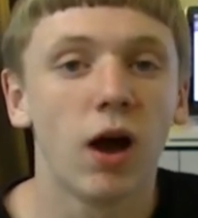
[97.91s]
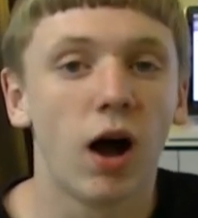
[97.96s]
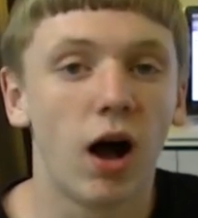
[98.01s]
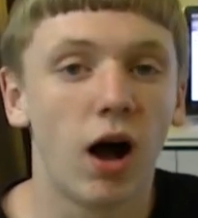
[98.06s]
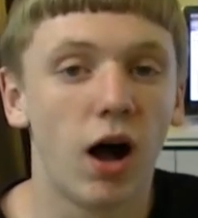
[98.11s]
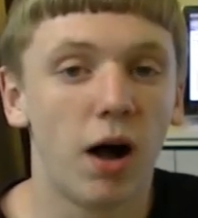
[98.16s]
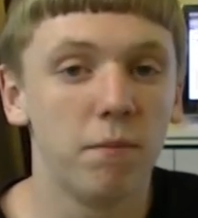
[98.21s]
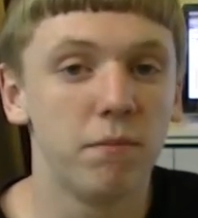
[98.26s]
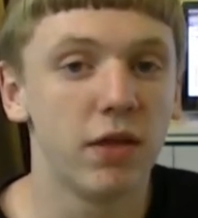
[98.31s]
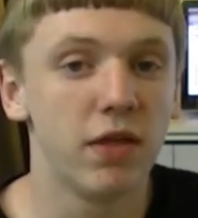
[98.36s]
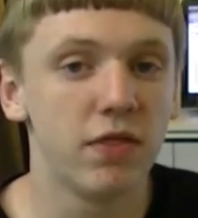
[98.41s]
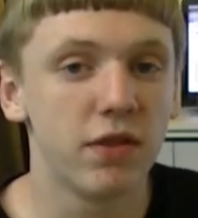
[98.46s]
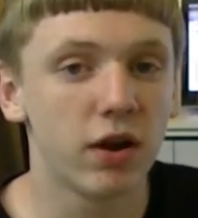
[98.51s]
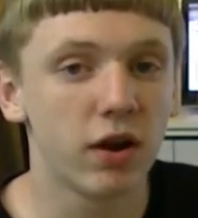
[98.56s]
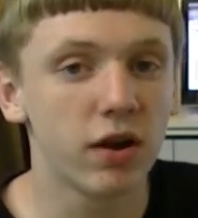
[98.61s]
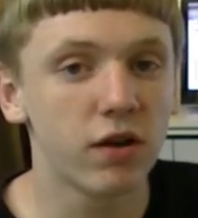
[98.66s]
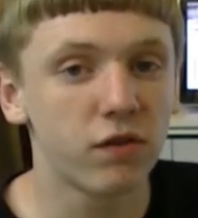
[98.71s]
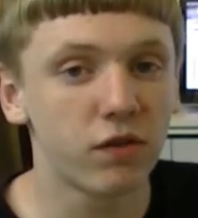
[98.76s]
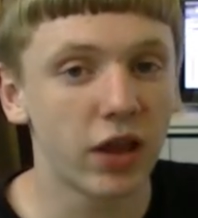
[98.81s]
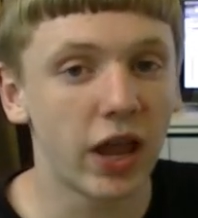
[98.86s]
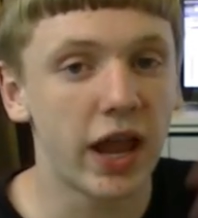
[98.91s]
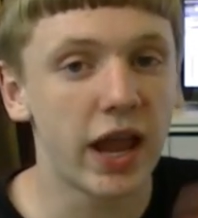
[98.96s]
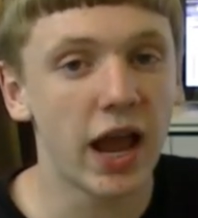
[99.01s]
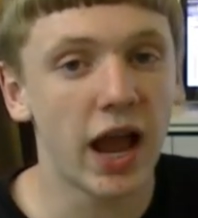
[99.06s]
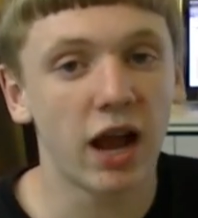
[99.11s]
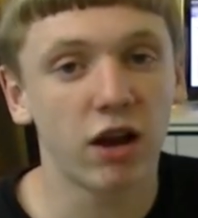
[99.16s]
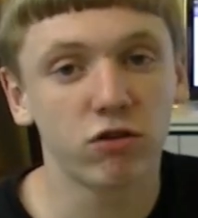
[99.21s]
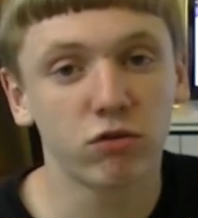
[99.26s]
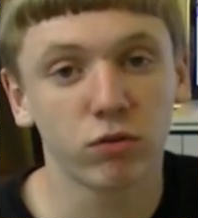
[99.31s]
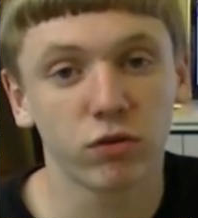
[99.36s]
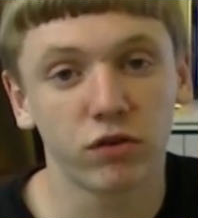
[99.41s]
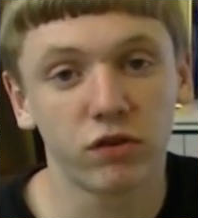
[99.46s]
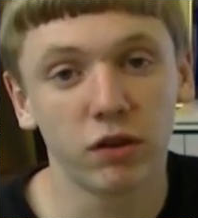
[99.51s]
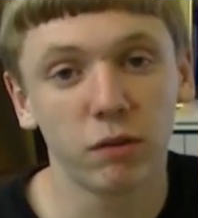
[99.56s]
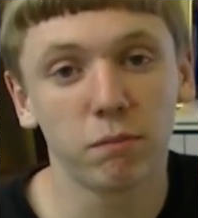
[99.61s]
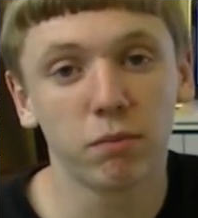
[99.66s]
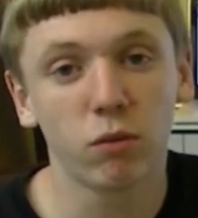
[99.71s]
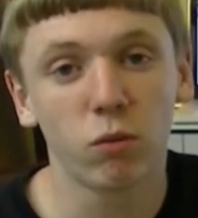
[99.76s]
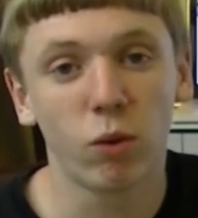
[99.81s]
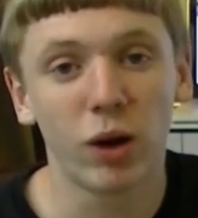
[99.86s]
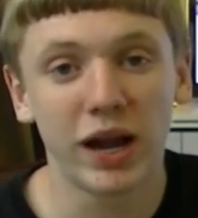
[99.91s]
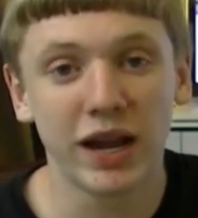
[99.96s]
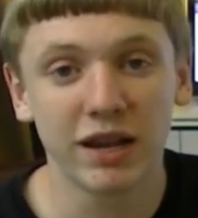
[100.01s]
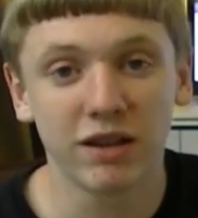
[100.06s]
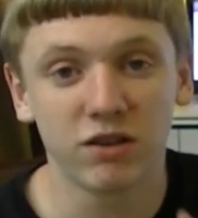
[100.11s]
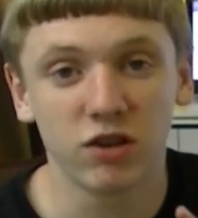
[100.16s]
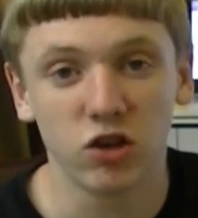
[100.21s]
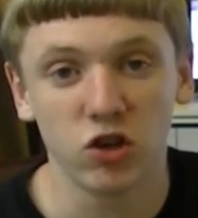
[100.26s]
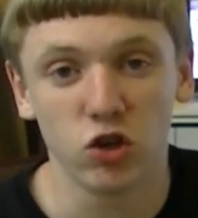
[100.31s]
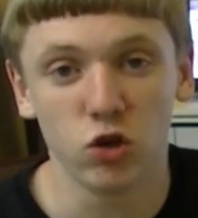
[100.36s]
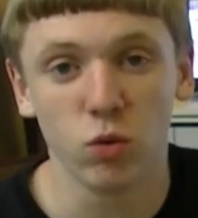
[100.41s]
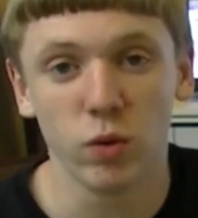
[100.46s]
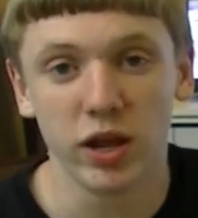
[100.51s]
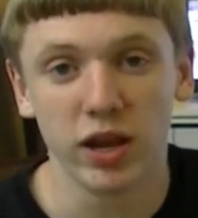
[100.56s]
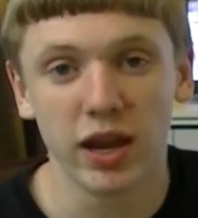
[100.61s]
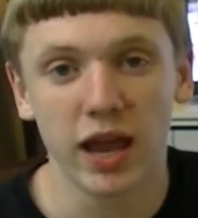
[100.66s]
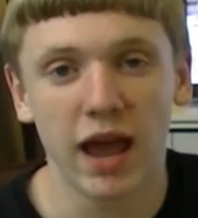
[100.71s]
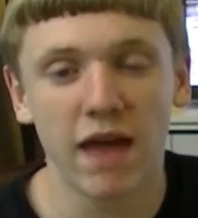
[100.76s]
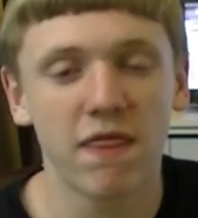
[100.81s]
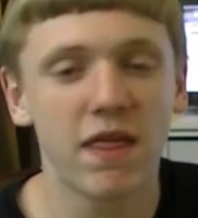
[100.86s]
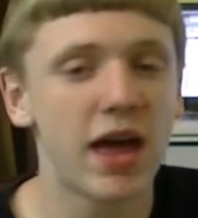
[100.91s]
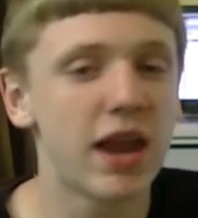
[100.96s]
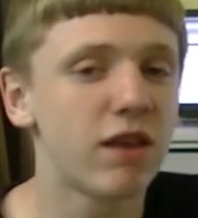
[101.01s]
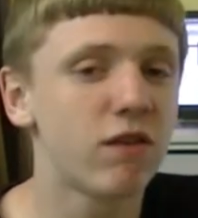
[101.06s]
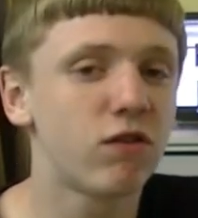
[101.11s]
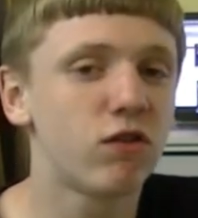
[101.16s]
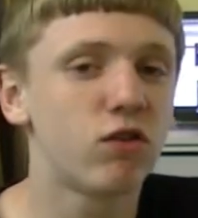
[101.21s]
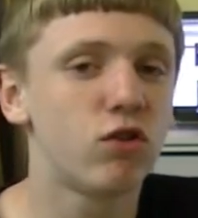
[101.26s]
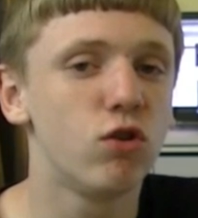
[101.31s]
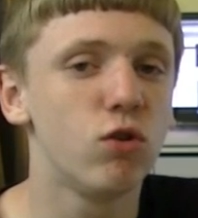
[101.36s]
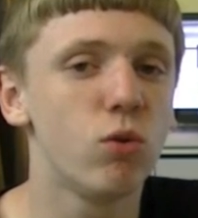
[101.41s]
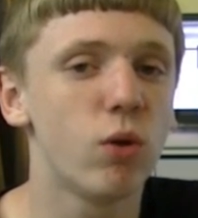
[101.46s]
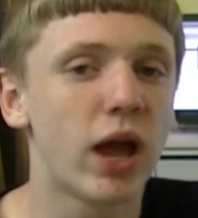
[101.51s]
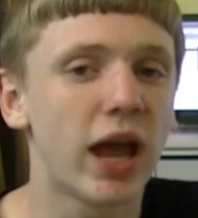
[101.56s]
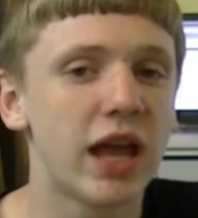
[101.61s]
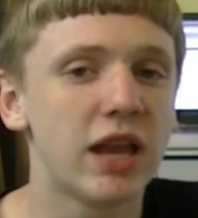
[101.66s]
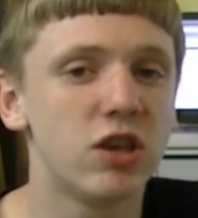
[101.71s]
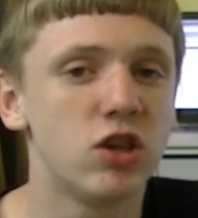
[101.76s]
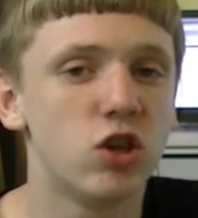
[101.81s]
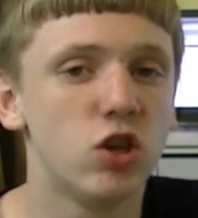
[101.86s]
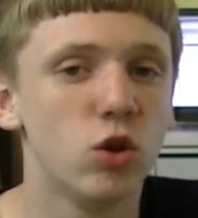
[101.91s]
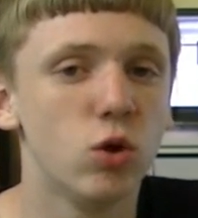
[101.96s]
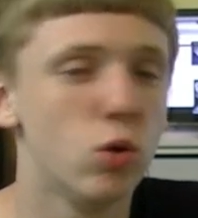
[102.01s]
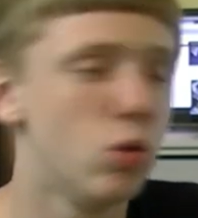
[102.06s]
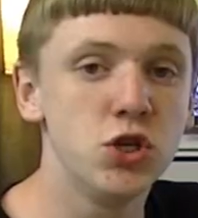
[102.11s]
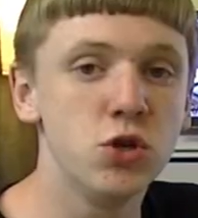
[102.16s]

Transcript: uh, then there is a actual simple way to do it, and that is to head to